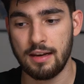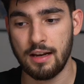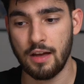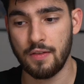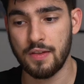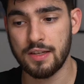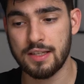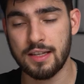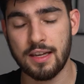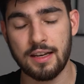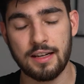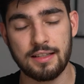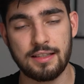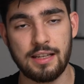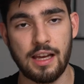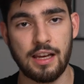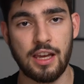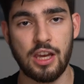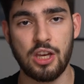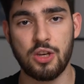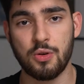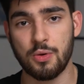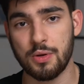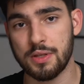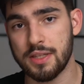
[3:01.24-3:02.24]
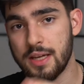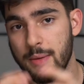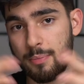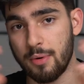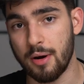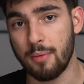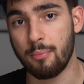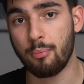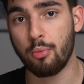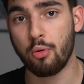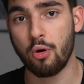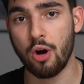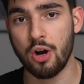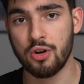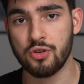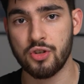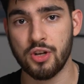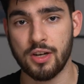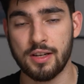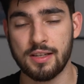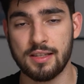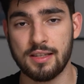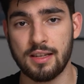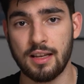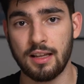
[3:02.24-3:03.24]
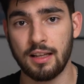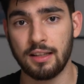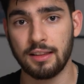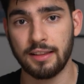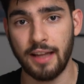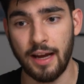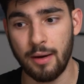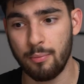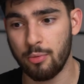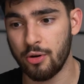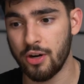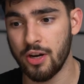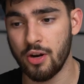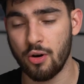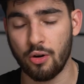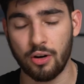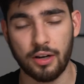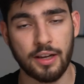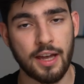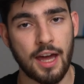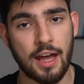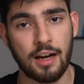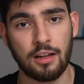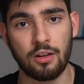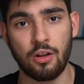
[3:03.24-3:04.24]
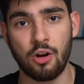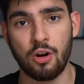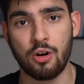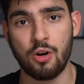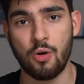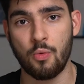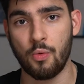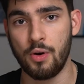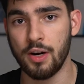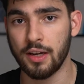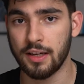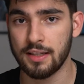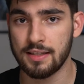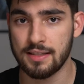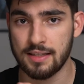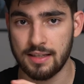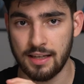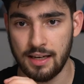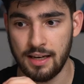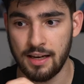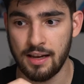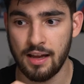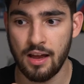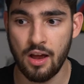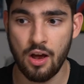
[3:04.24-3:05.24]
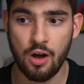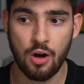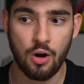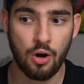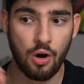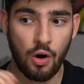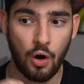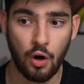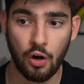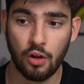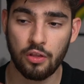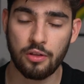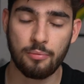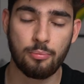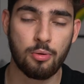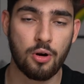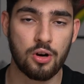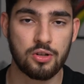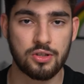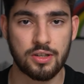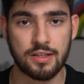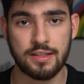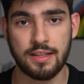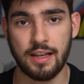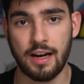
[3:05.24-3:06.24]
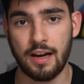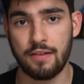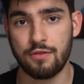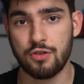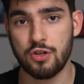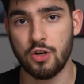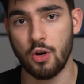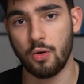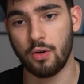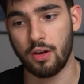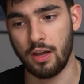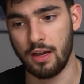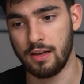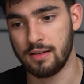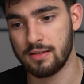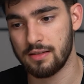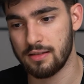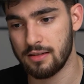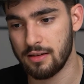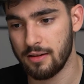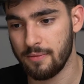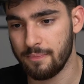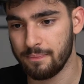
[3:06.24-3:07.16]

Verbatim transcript: Now this is going to take you to a separate projects library or catalog where you can see all the projects that I've showcased.